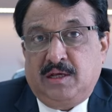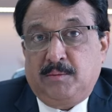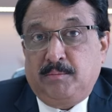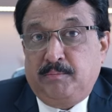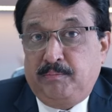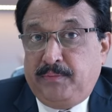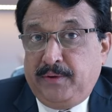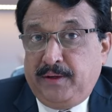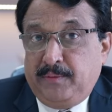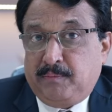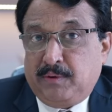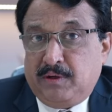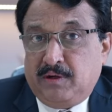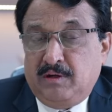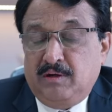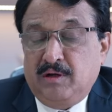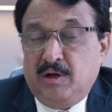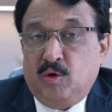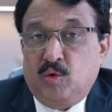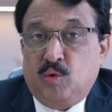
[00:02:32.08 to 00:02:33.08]

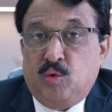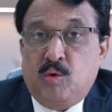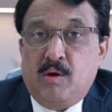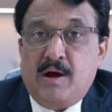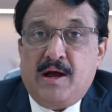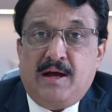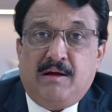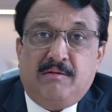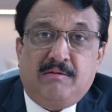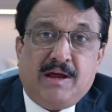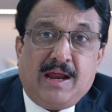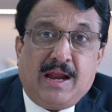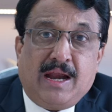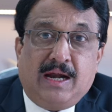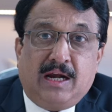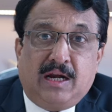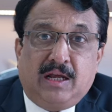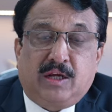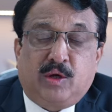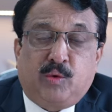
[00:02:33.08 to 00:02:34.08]
People who have
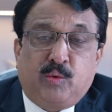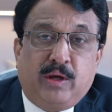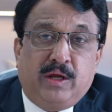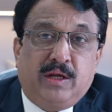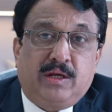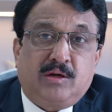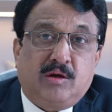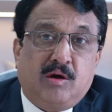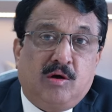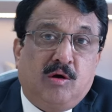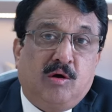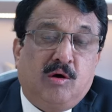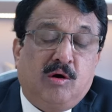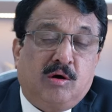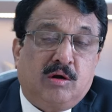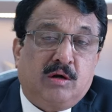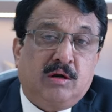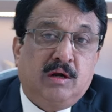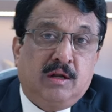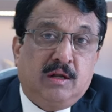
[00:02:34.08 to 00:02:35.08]
adequate
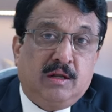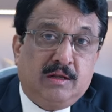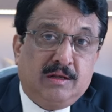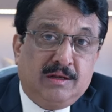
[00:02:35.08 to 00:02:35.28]
or